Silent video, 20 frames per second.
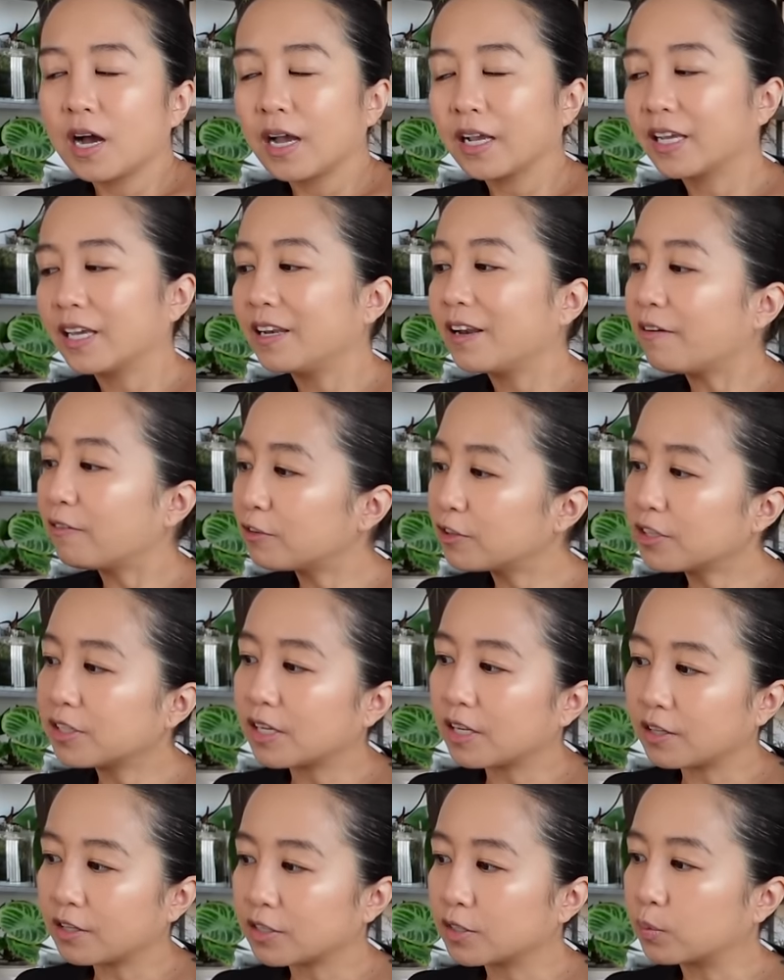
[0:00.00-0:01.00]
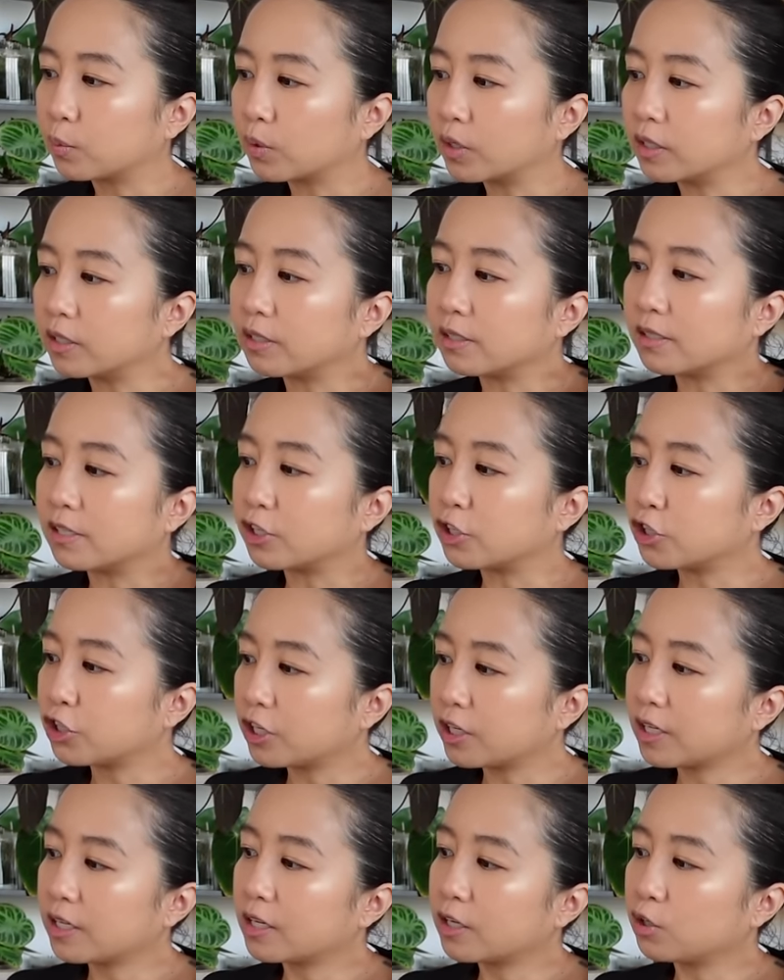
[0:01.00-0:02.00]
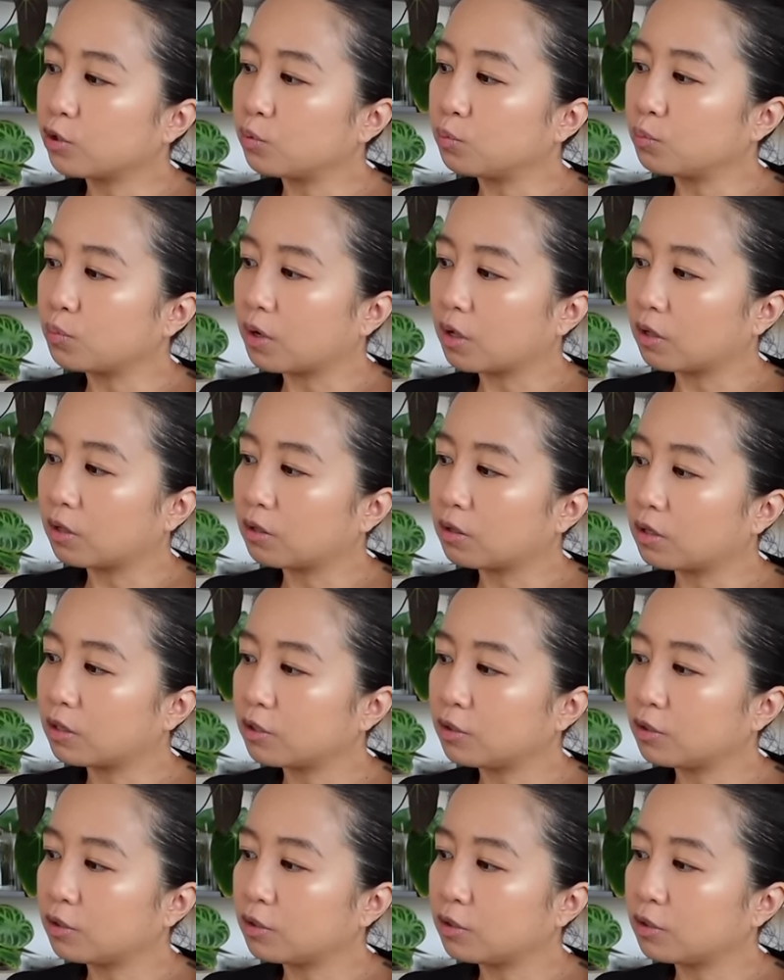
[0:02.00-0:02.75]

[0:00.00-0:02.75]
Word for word: can never say this word. Dischidia pneumol-